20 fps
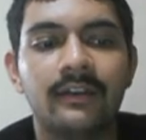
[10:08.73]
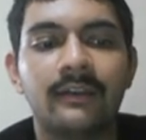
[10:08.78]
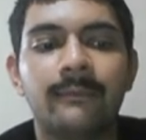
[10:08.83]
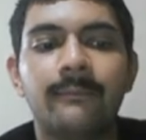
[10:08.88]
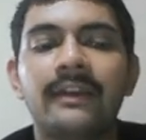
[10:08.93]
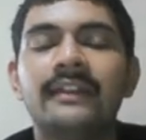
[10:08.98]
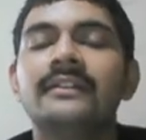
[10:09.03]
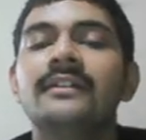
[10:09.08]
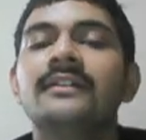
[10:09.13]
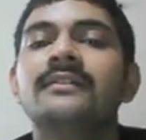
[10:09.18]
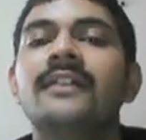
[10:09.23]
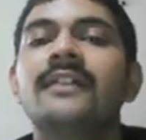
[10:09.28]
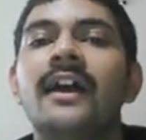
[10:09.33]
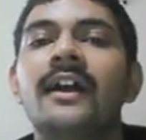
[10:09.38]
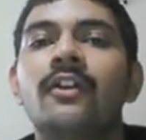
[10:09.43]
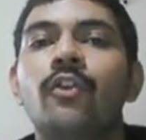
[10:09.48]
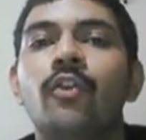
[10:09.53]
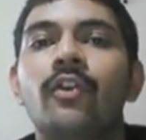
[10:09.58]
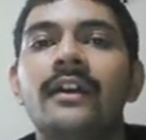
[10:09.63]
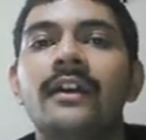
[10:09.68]
remaining
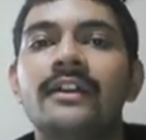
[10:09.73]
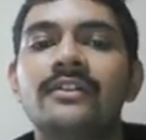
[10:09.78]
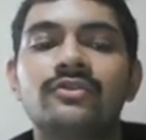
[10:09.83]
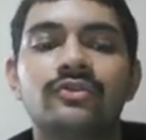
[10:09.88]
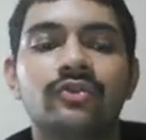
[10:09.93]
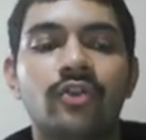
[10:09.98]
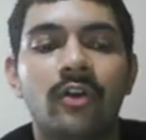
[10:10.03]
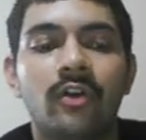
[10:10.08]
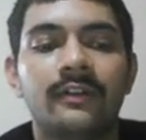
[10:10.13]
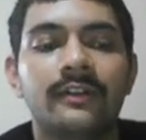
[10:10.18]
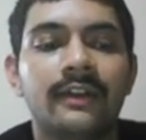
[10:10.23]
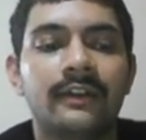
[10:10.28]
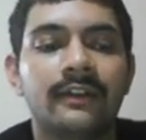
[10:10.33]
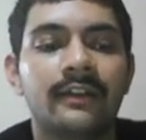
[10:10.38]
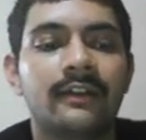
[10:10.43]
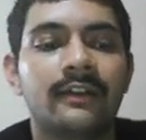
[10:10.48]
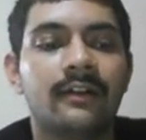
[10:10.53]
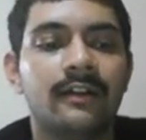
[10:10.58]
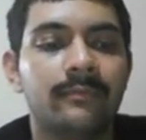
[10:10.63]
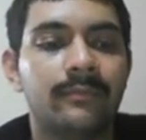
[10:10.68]
thyroid is not
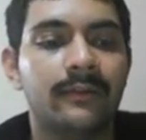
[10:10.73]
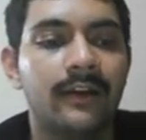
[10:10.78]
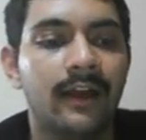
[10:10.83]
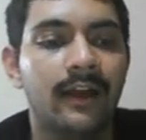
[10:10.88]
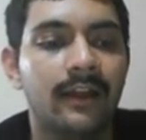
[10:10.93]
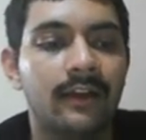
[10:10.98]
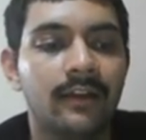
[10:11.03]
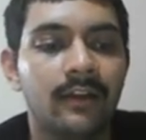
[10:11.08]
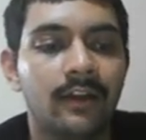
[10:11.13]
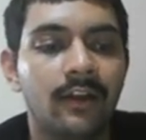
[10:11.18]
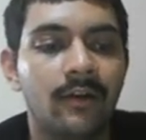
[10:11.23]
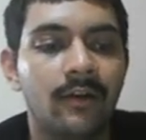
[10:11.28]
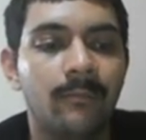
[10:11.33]
taking up dye,